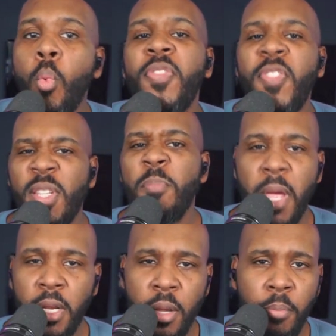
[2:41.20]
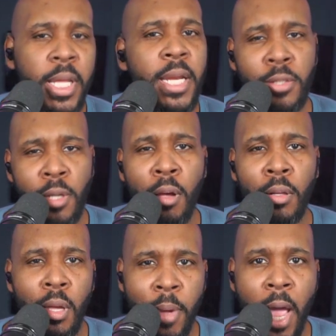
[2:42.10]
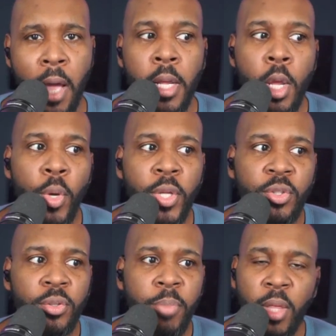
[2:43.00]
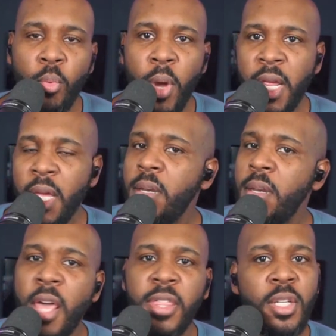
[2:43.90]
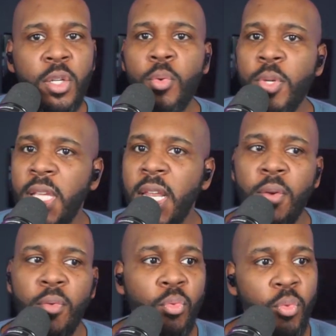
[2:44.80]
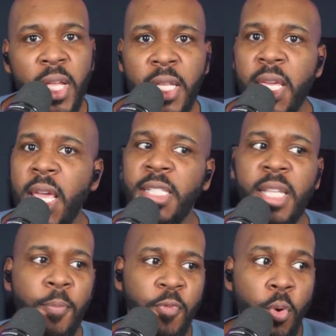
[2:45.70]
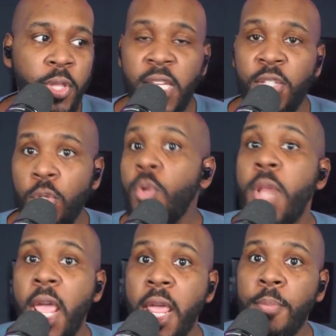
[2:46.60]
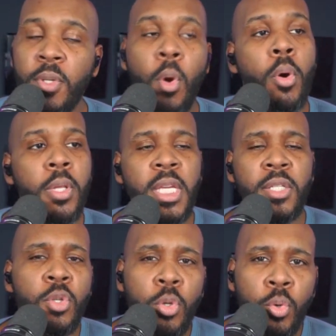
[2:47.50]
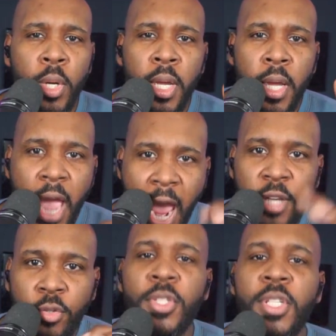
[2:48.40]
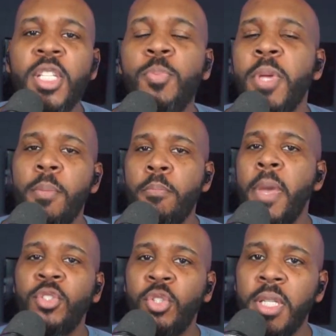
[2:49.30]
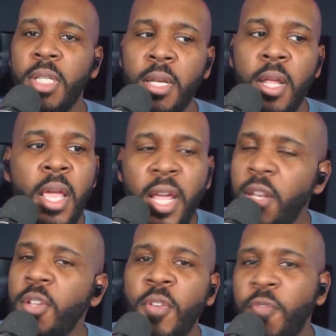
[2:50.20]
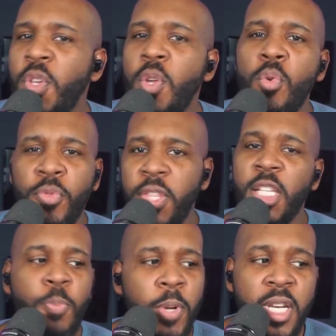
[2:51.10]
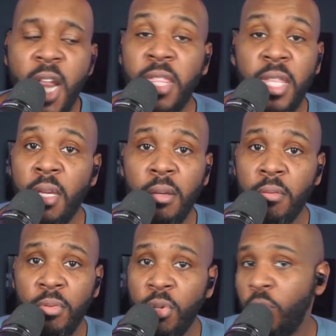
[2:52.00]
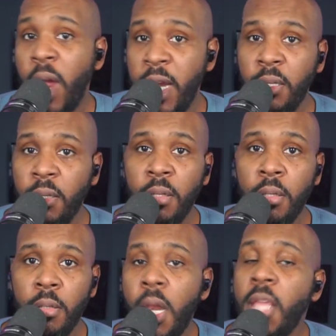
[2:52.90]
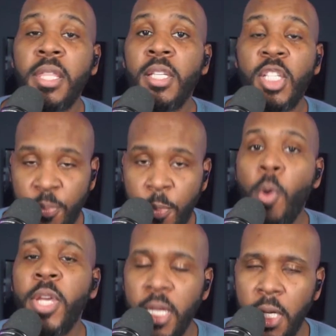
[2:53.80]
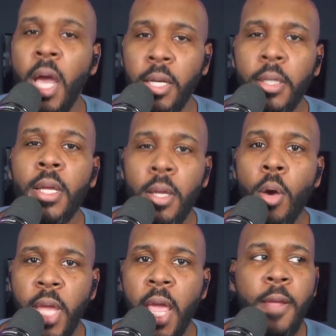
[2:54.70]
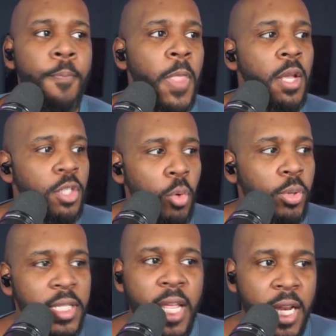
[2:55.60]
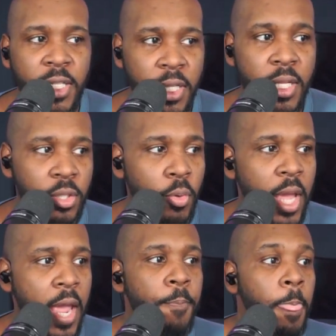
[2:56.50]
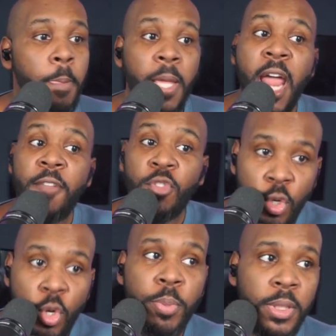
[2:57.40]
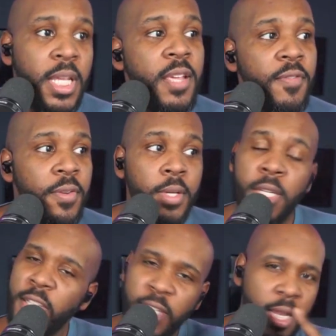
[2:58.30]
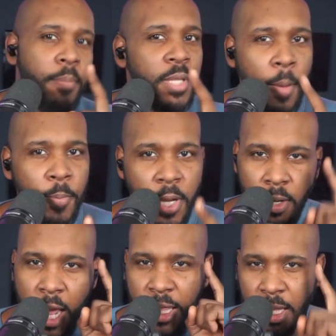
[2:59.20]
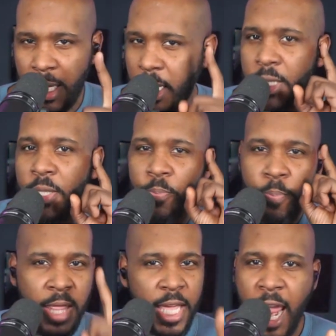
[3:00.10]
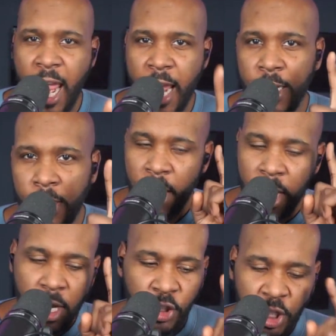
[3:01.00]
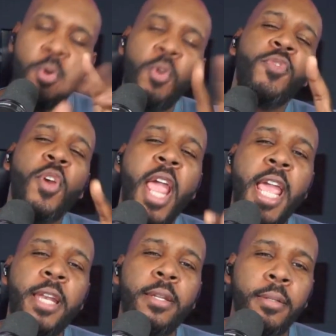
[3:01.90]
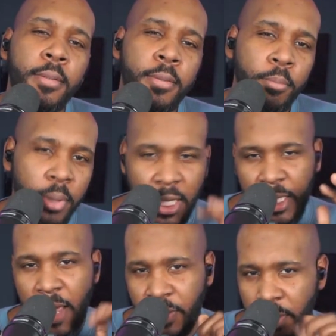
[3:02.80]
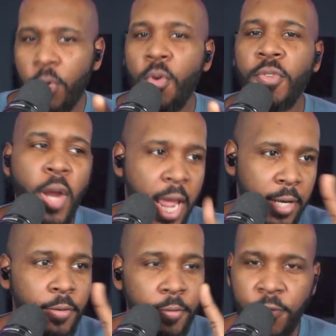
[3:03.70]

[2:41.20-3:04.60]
this amended complaint is all about, which, by the way, nothing new is in it really, except for these new names or these new actresses being mentioned. And there's a few things, but nothing great, nothing smoking gun. Okay. So let's get into this. Okay. And I do believe sums up here, and I think it's by the hand. She moved her hand. Blake Lively moved her hand.